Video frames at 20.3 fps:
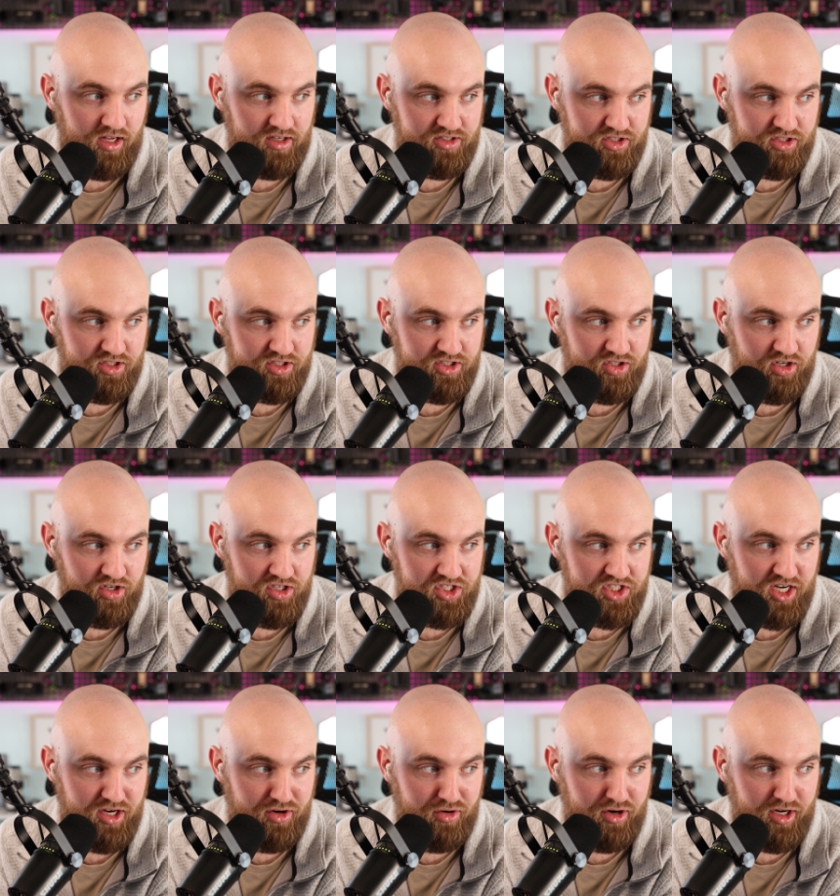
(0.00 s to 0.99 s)
you to start
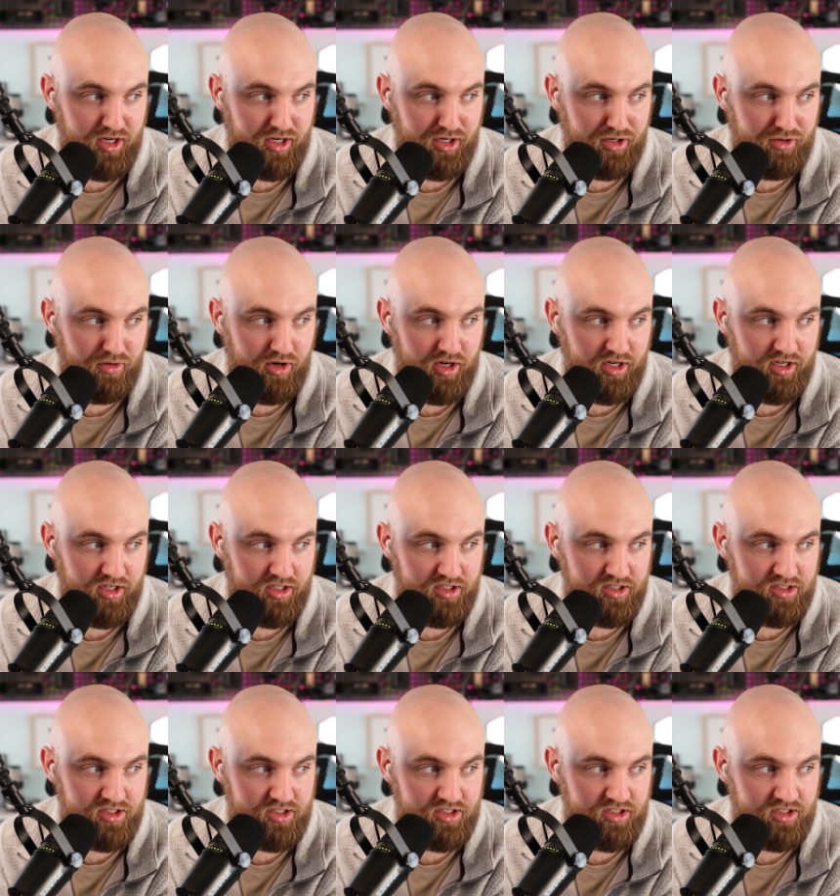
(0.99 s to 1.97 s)
generating new
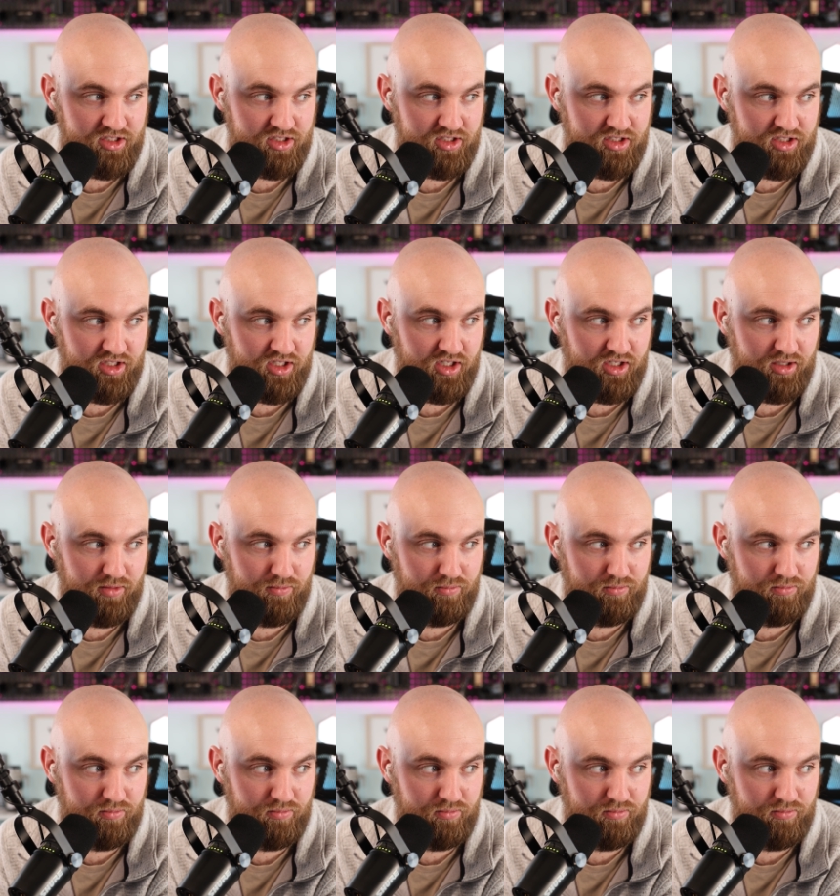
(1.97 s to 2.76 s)
ideas. Um,